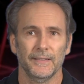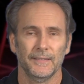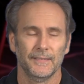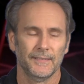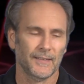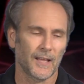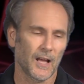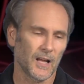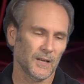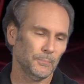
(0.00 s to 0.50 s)

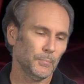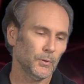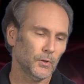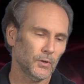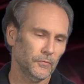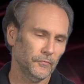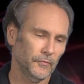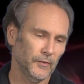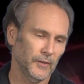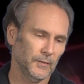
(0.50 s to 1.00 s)
It's not
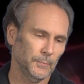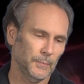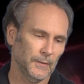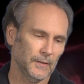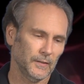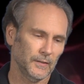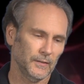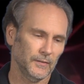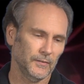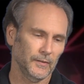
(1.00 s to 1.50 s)
perfect
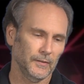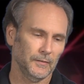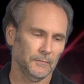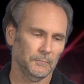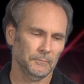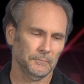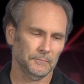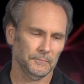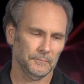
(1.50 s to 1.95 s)
because it